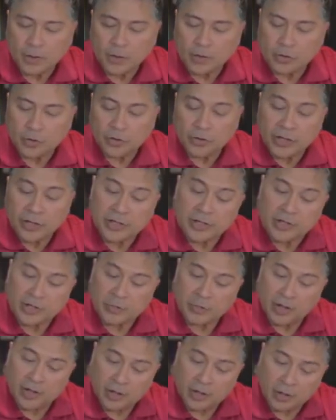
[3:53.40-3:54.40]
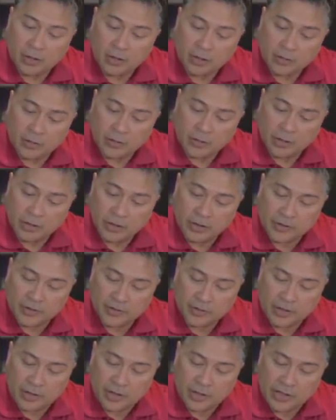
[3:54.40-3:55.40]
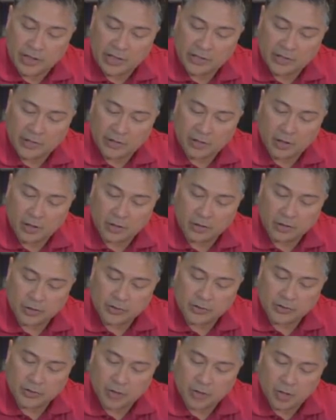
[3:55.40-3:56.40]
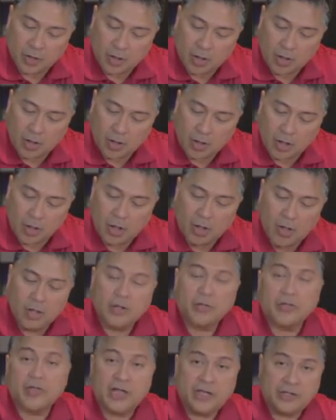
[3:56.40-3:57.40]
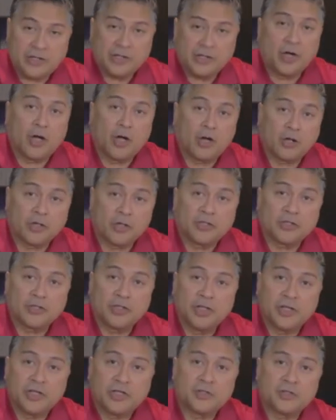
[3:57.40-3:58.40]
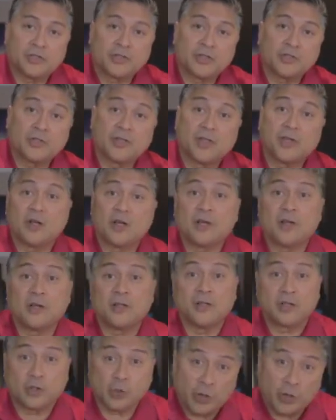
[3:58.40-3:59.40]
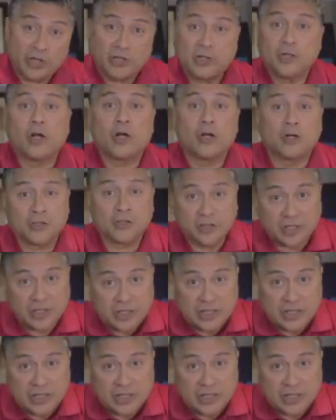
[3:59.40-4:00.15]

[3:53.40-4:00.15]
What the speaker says: So your income there is the $80. The $80 is the $20